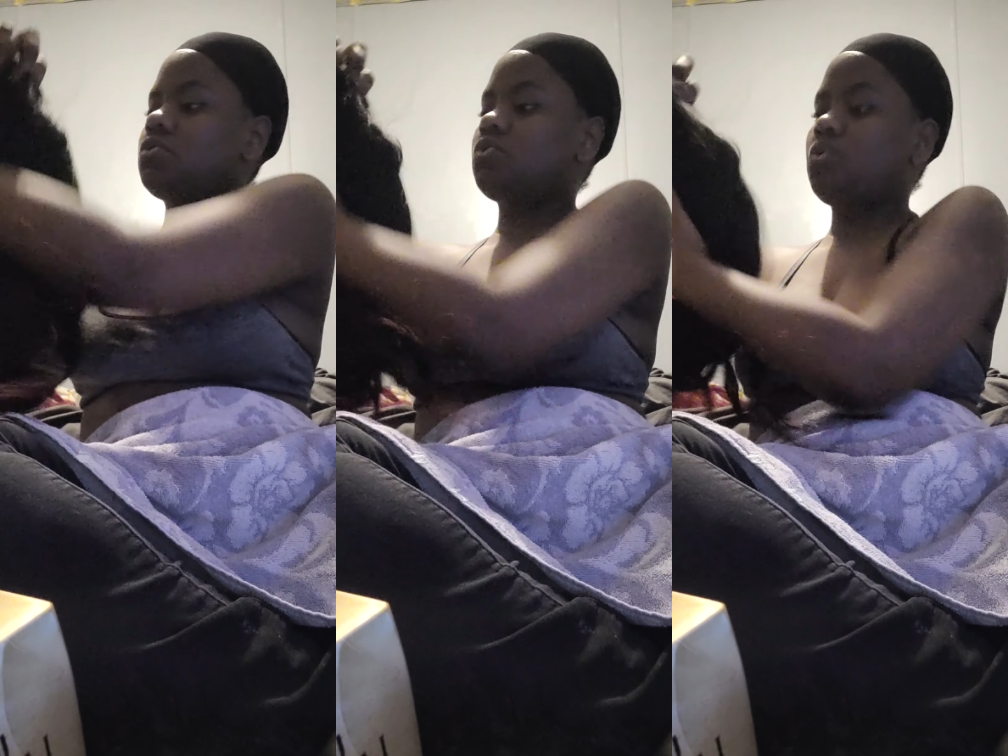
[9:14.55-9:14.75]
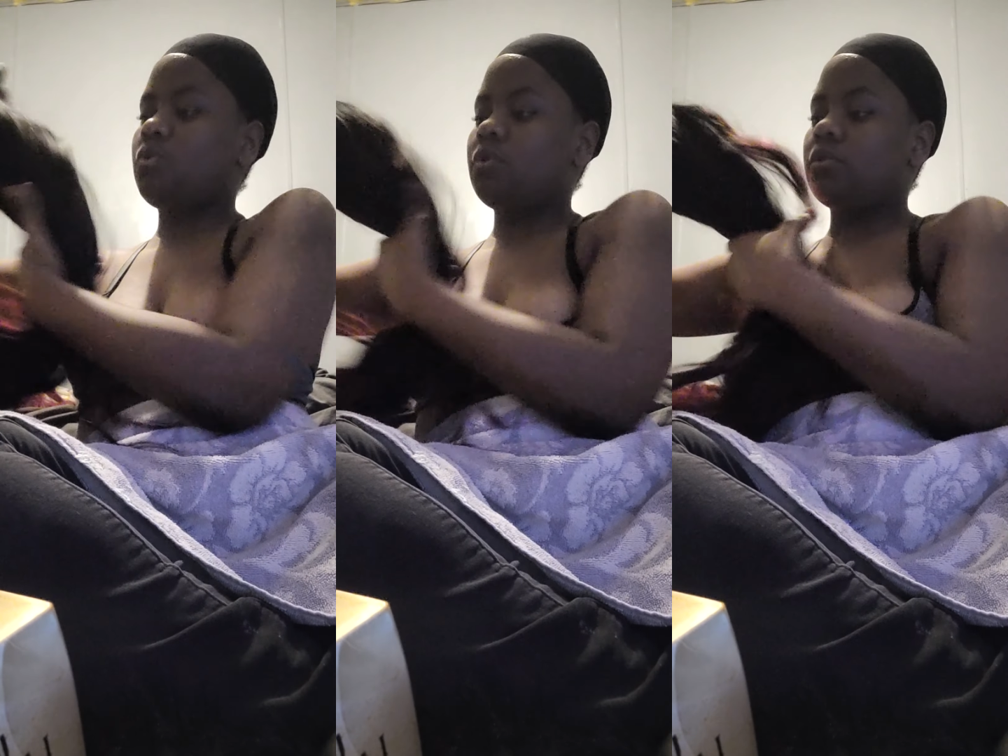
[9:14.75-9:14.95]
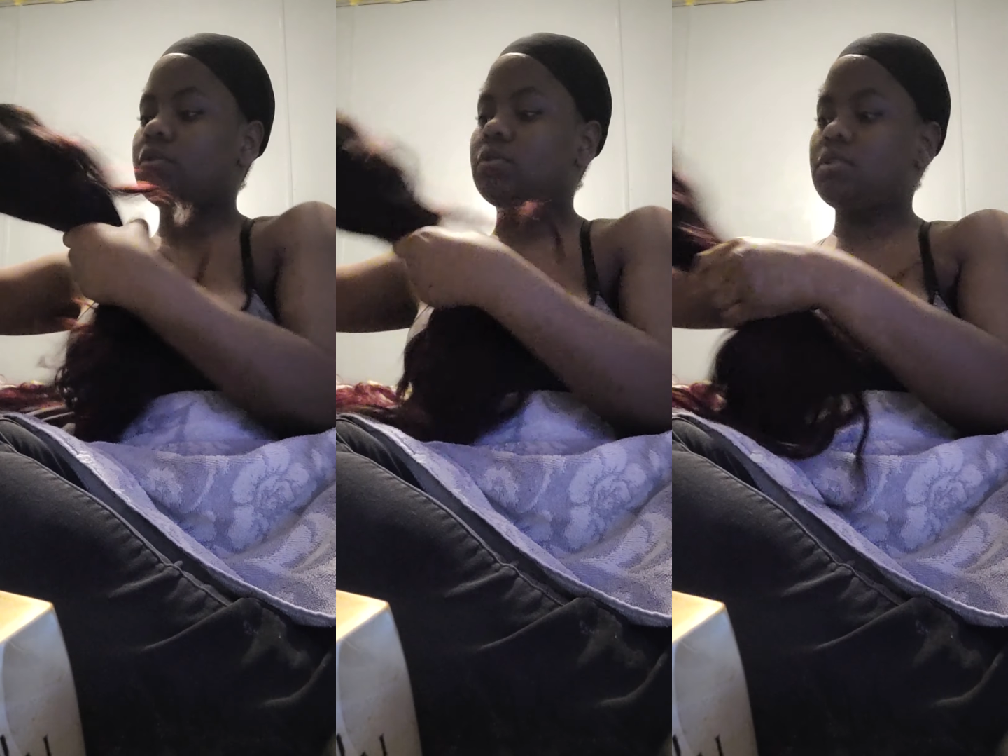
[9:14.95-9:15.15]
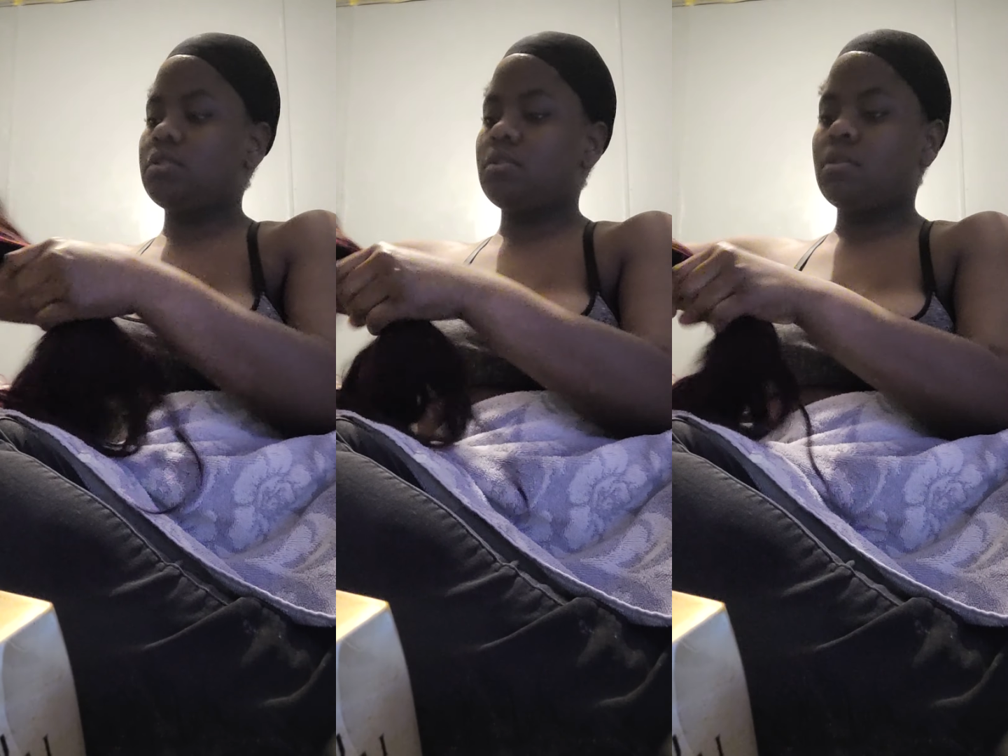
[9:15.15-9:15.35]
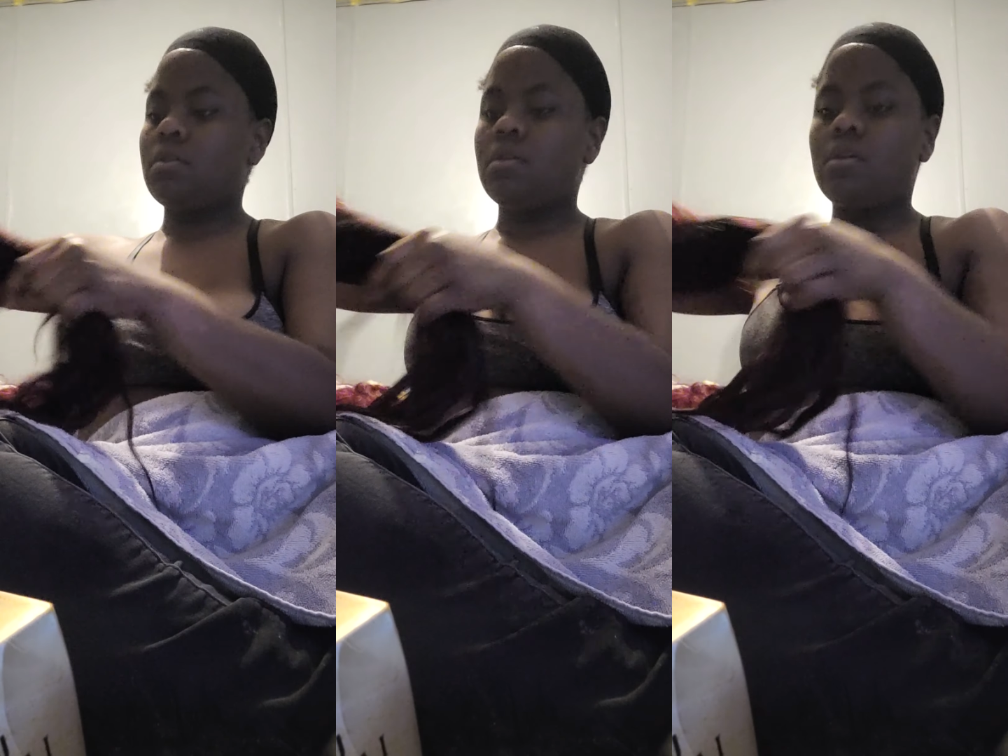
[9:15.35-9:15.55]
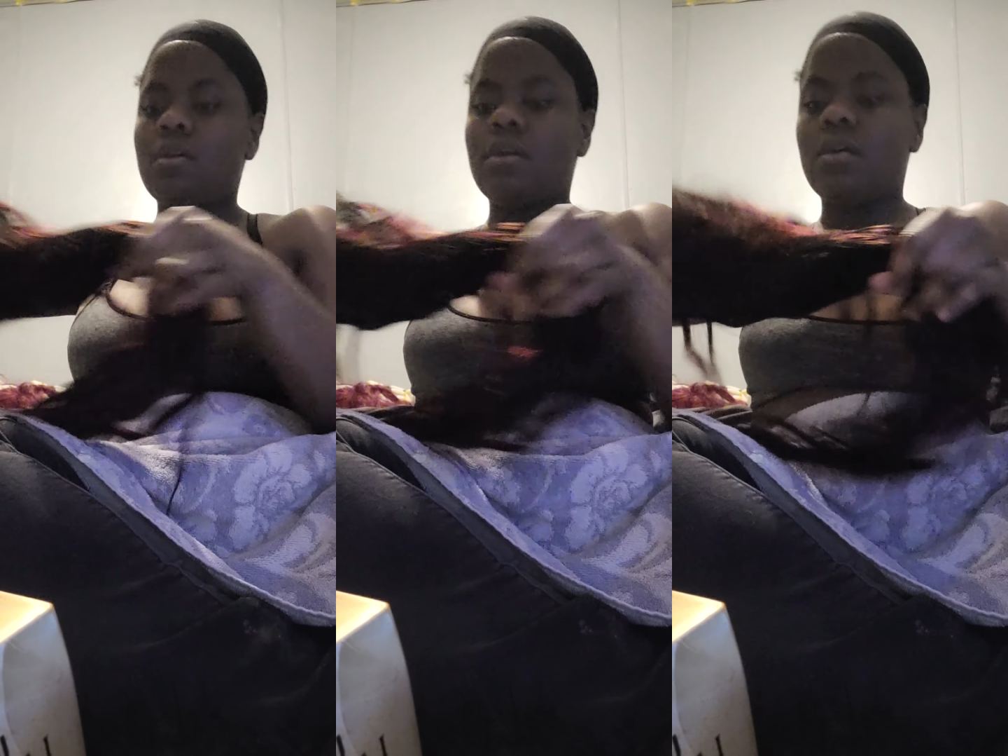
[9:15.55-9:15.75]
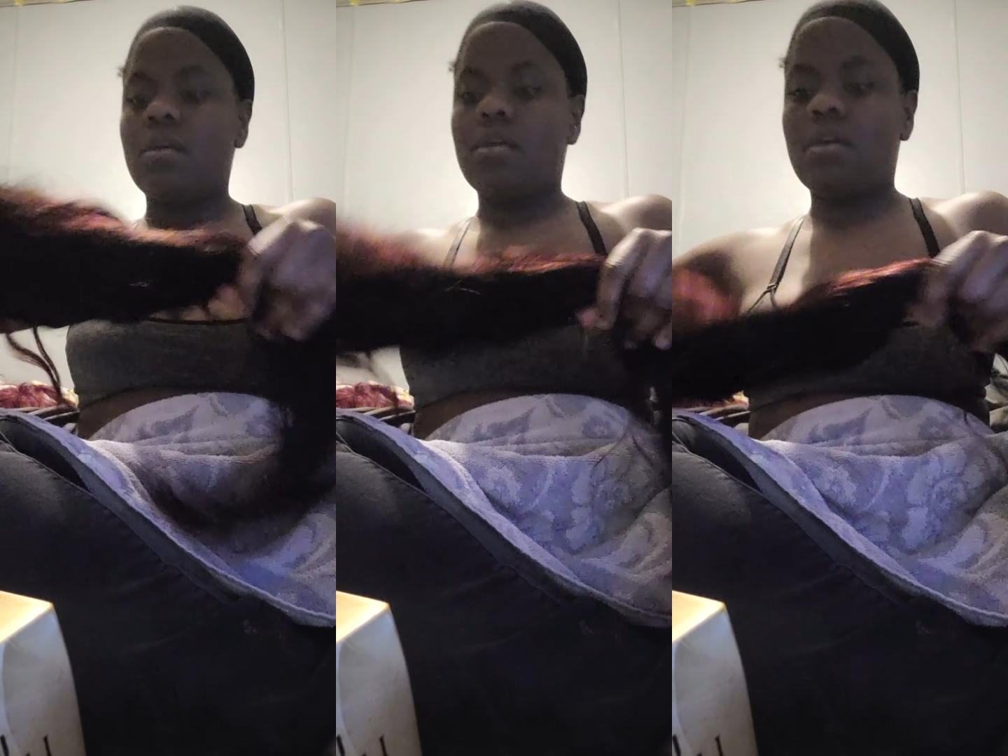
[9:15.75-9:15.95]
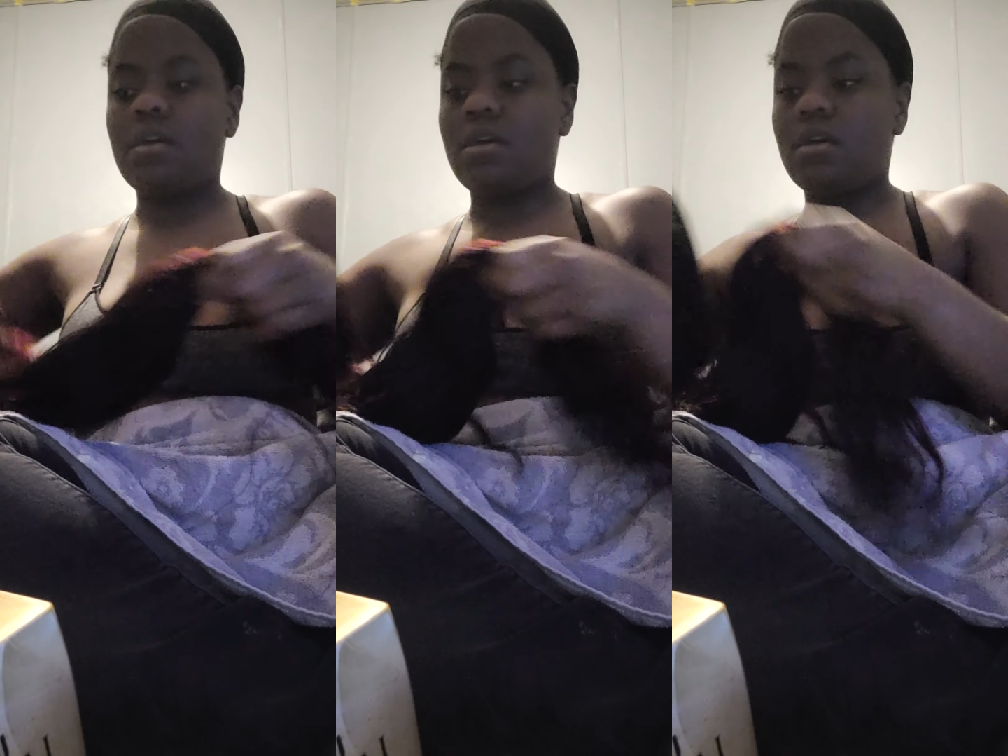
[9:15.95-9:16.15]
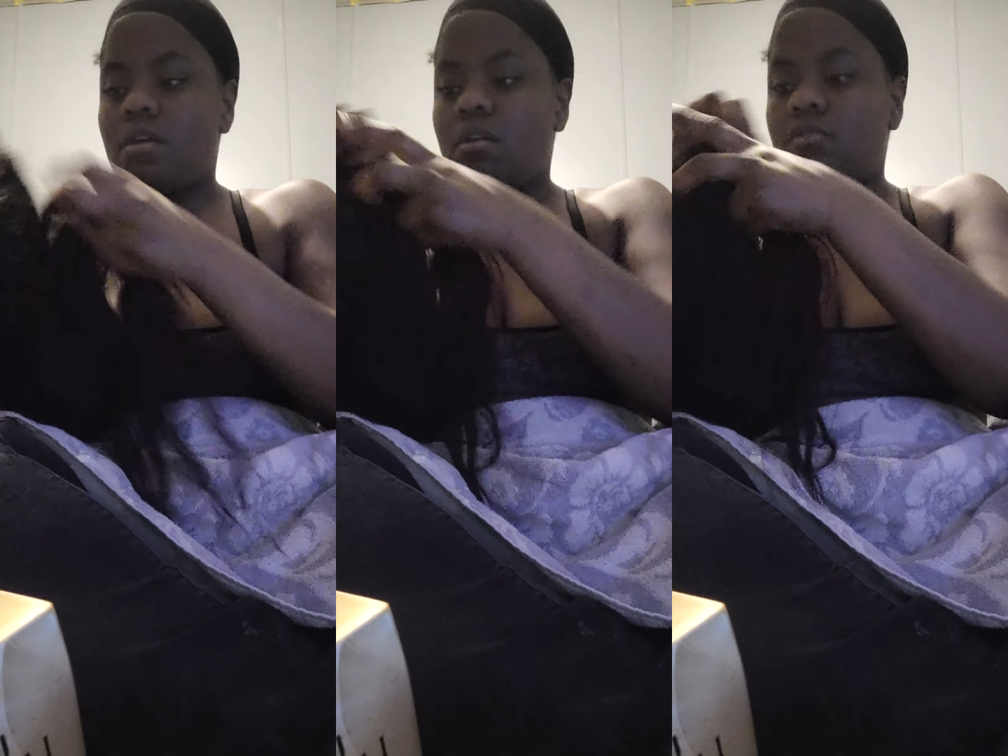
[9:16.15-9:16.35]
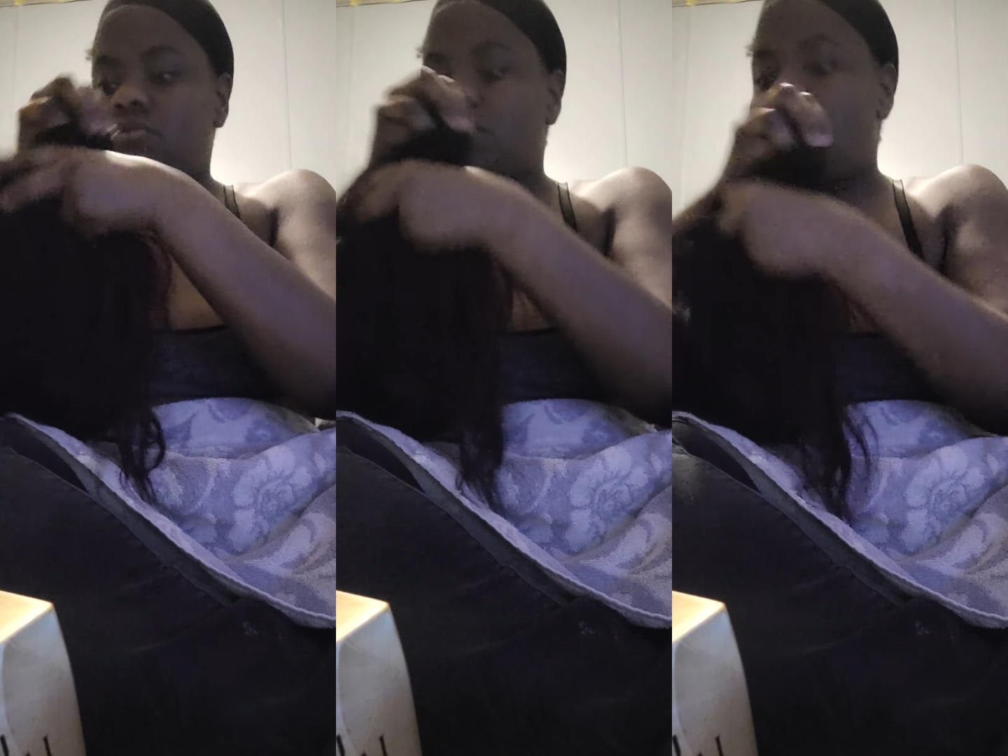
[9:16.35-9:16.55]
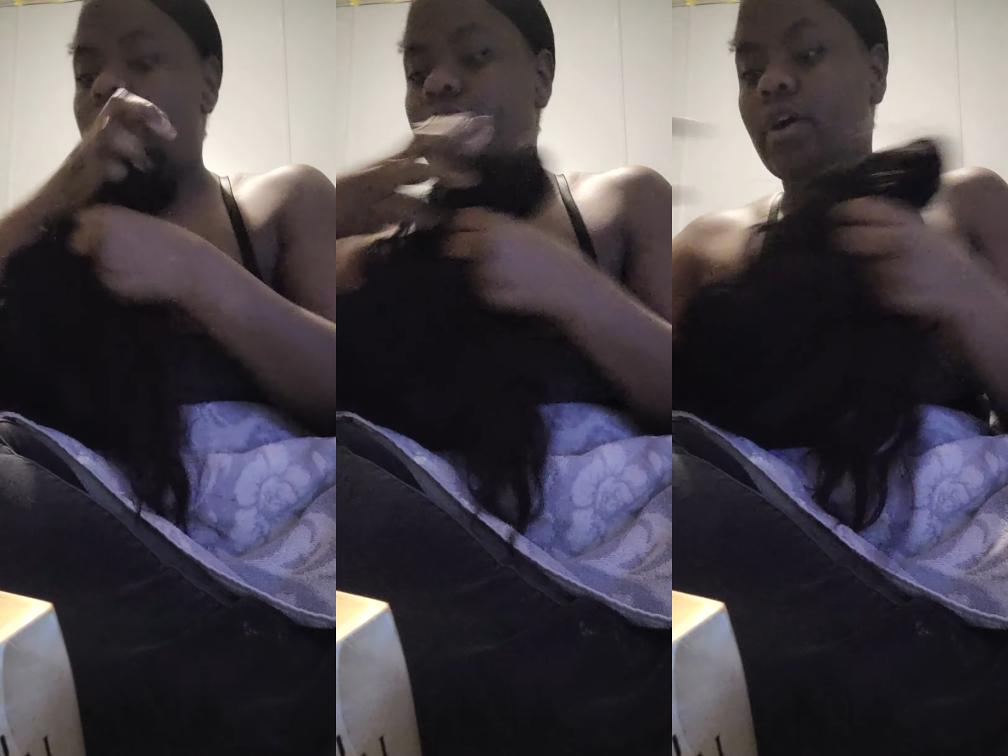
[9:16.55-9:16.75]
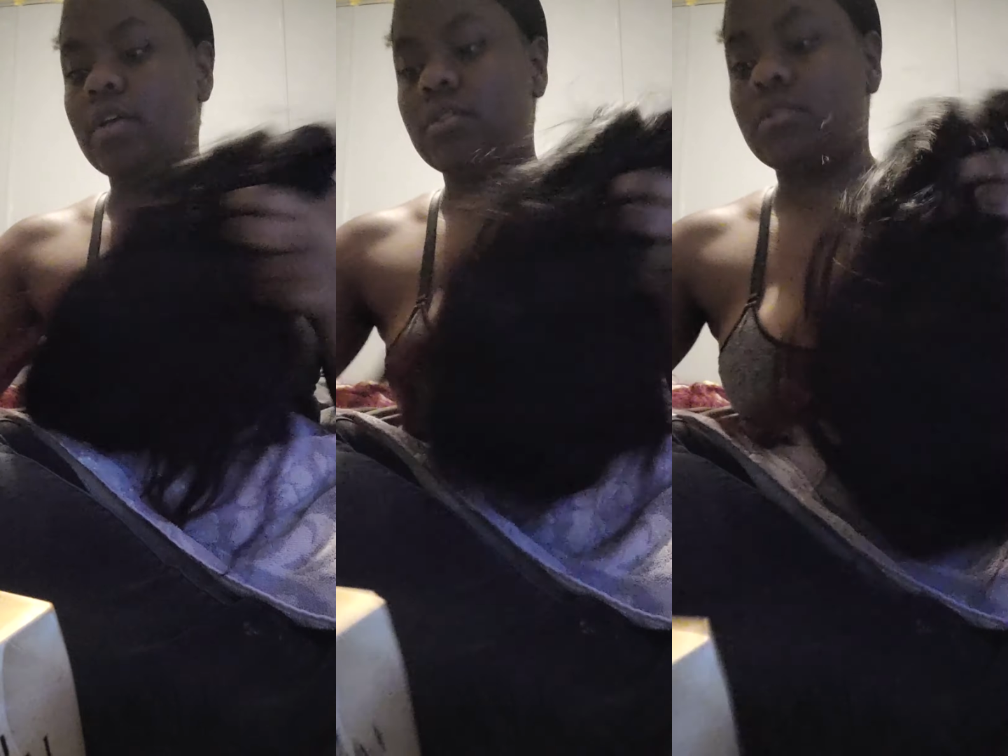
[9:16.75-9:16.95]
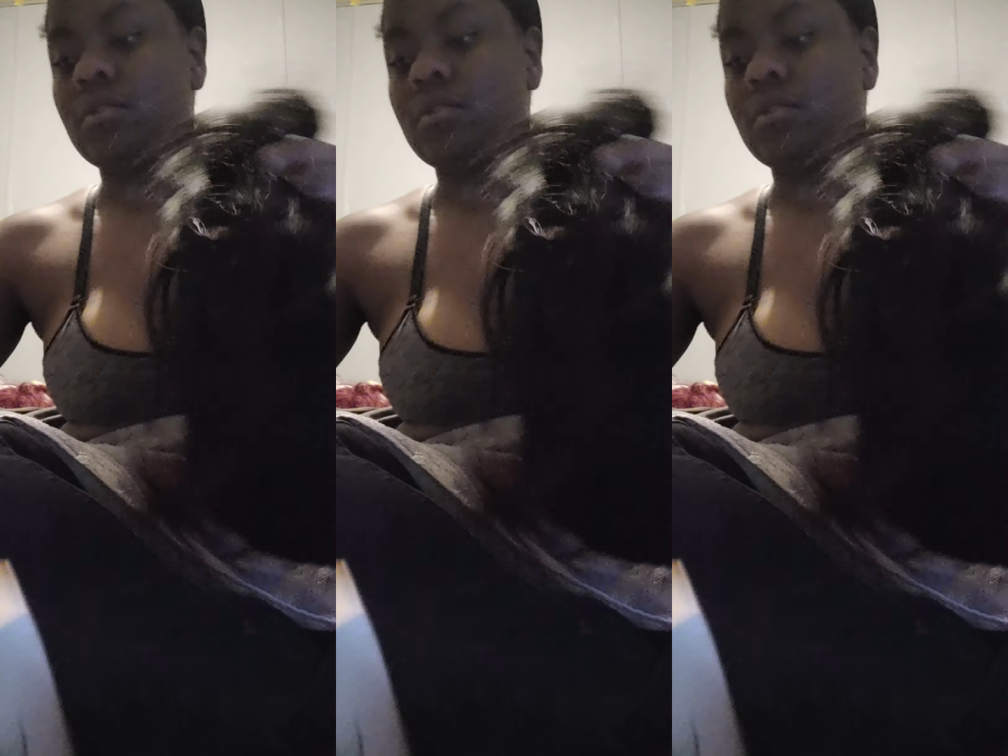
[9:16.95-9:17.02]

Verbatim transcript: stores and try to find